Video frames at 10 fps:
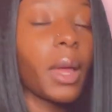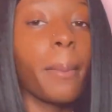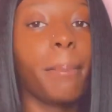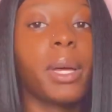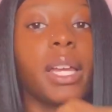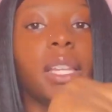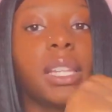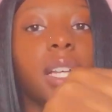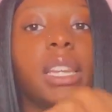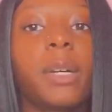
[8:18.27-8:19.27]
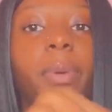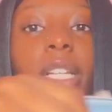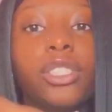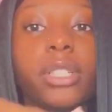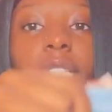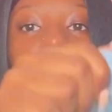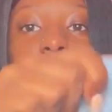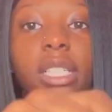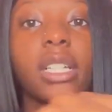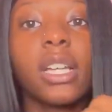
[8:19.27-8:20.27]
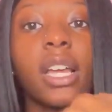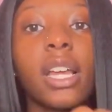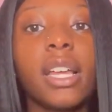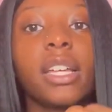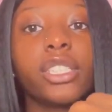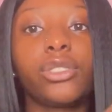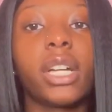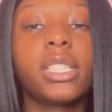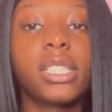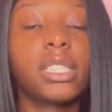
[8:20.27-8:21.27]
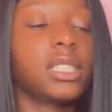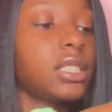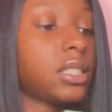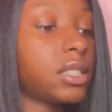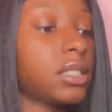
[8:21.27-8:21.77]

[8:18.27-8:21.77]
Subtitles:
But look, it look pretty stretchy. It stretches.